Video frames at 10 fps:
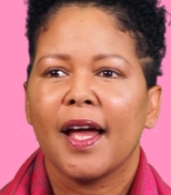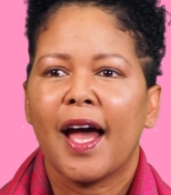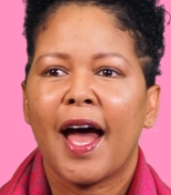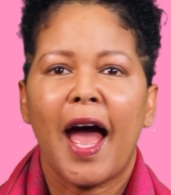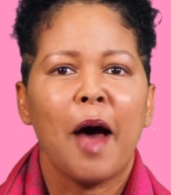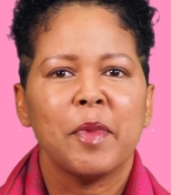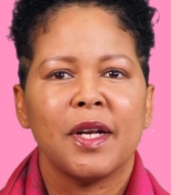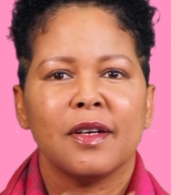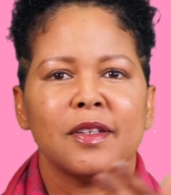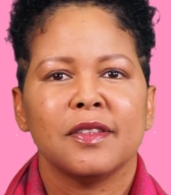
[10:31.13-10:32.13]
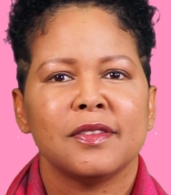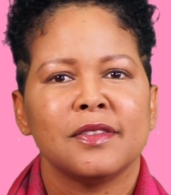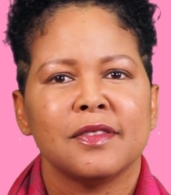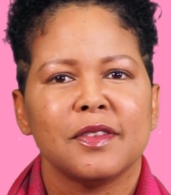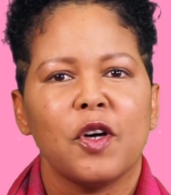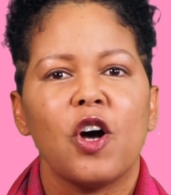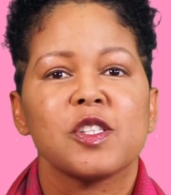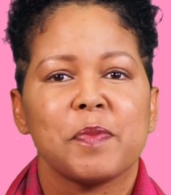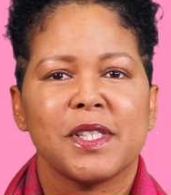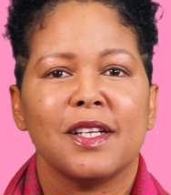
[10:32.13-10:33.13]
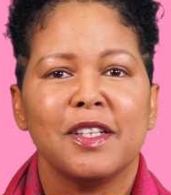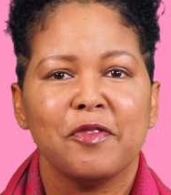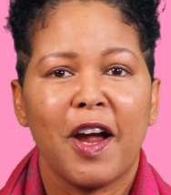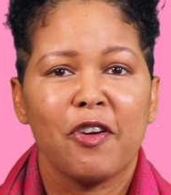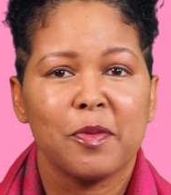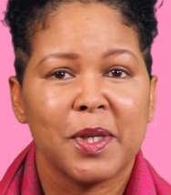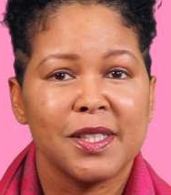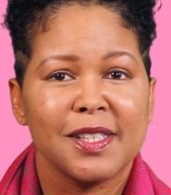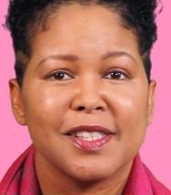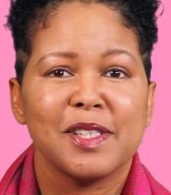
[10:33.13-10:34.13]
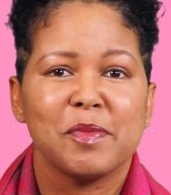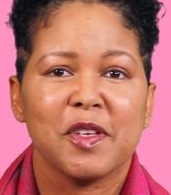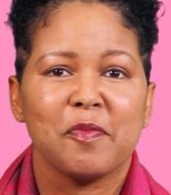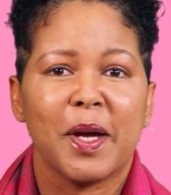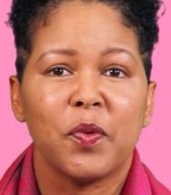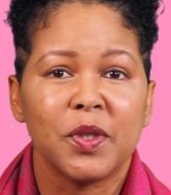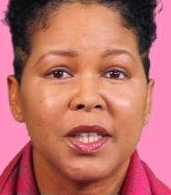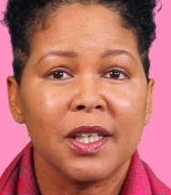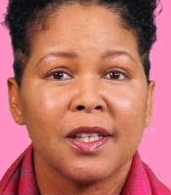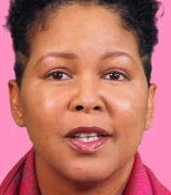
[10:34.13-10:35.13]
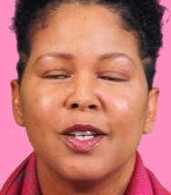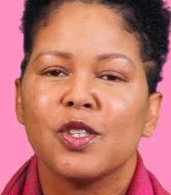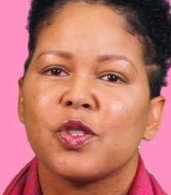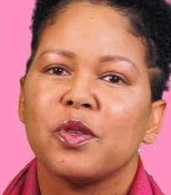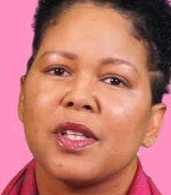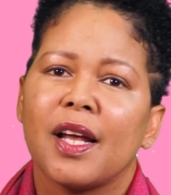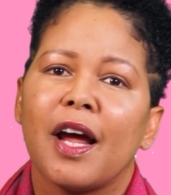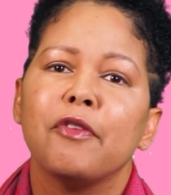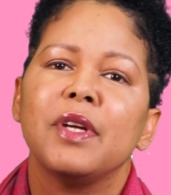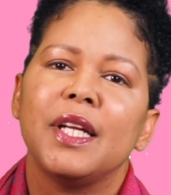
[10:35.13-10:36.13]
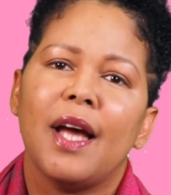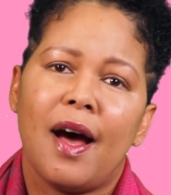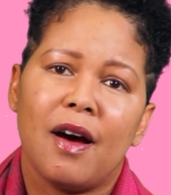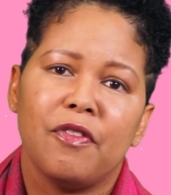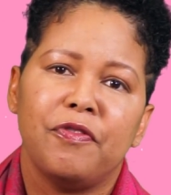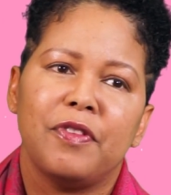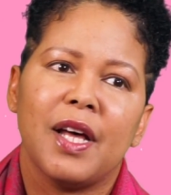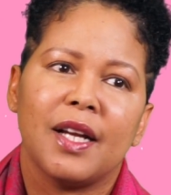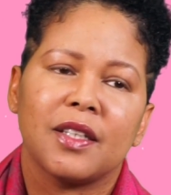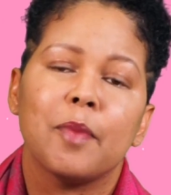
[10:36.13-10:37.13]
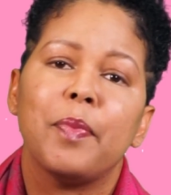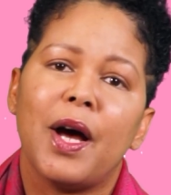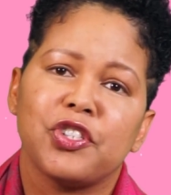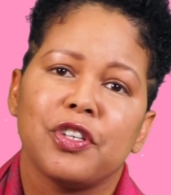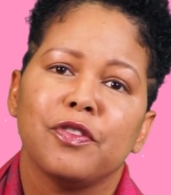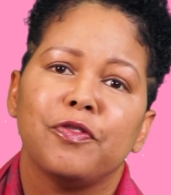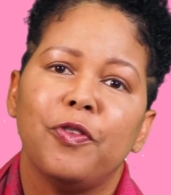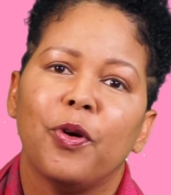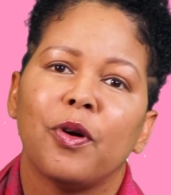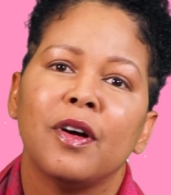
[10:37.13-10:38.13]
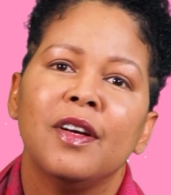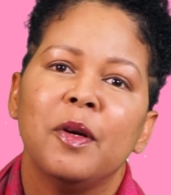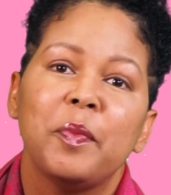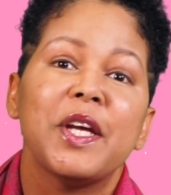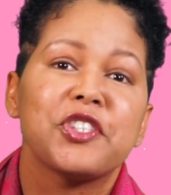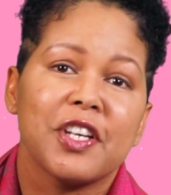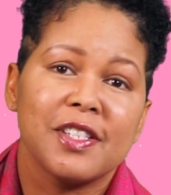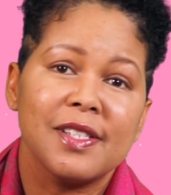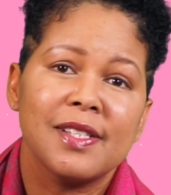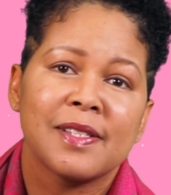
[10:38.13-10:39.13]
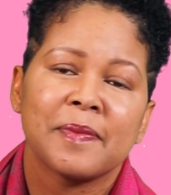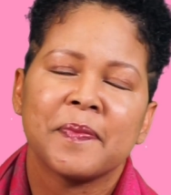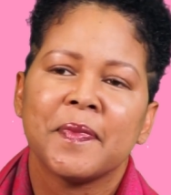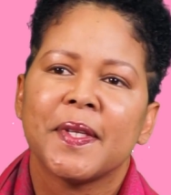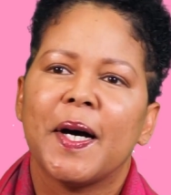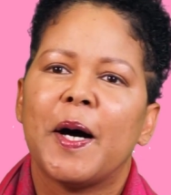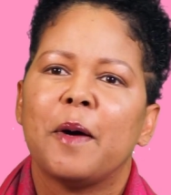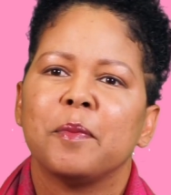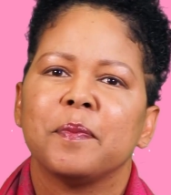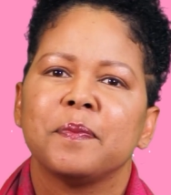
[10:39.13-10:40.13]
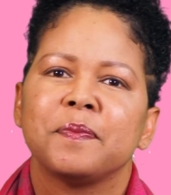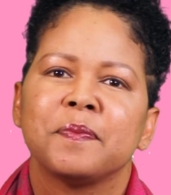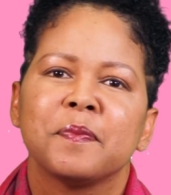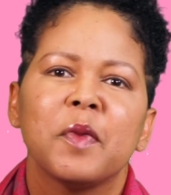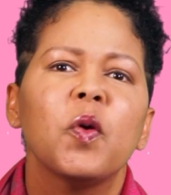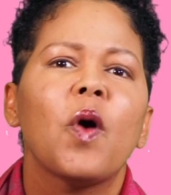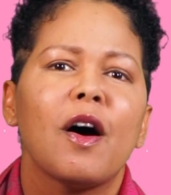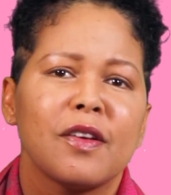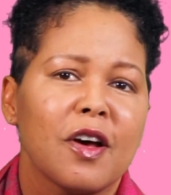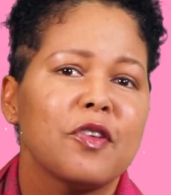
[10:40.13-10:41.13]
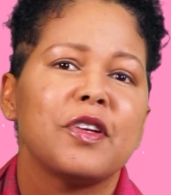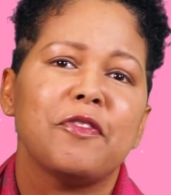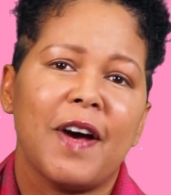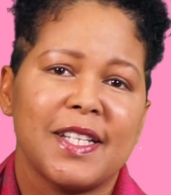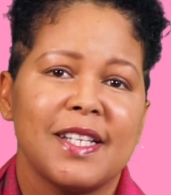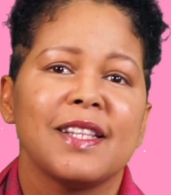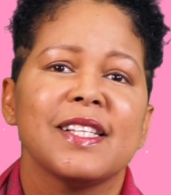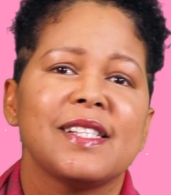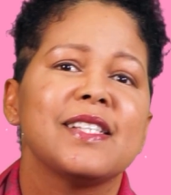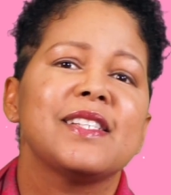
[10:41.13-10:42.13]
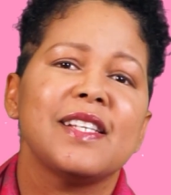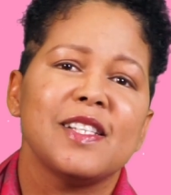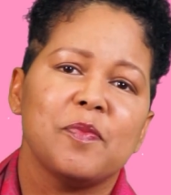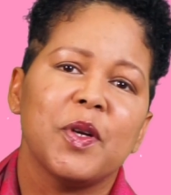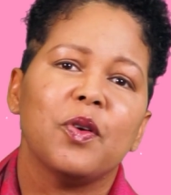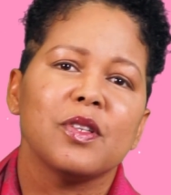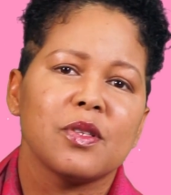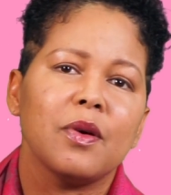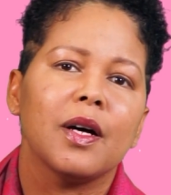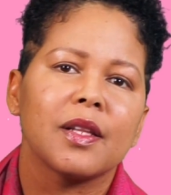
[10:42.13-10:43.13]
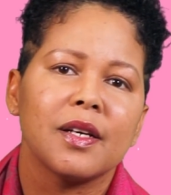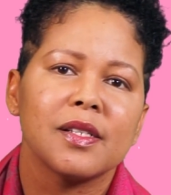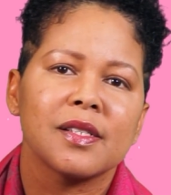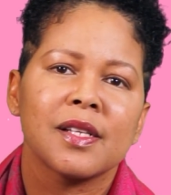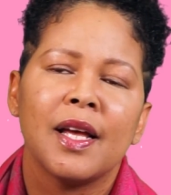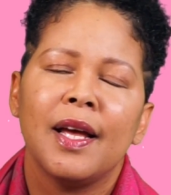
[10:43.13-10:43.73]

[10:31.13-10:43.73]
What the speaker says: am in a hospital environment in terms of my work, so that I really have that compassion for patients who are not only fighting this disease but also others.